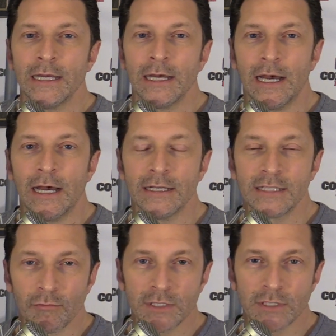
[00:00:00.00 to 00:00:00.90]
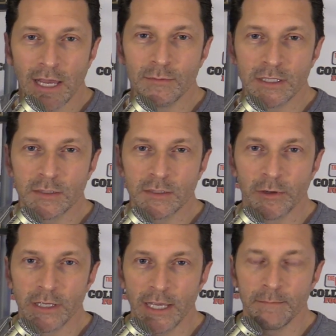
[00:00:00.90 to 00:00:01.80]
uh, several times in the spring
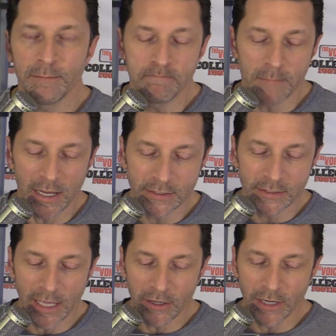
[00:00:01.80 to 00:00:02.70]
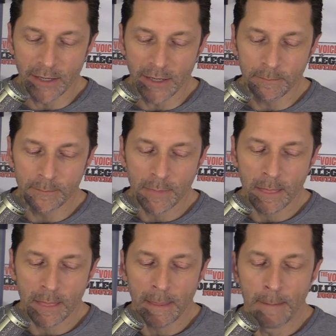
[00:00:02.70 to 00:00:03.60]
game on Saturday.
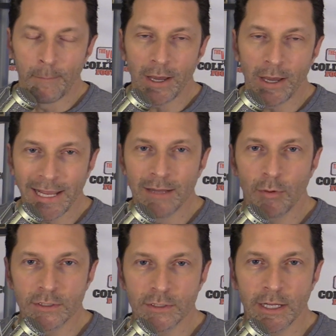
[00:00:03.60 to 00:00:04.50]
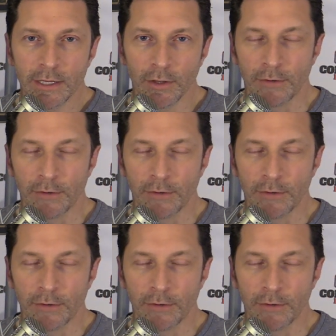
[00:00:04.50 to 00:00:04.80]
But in particular,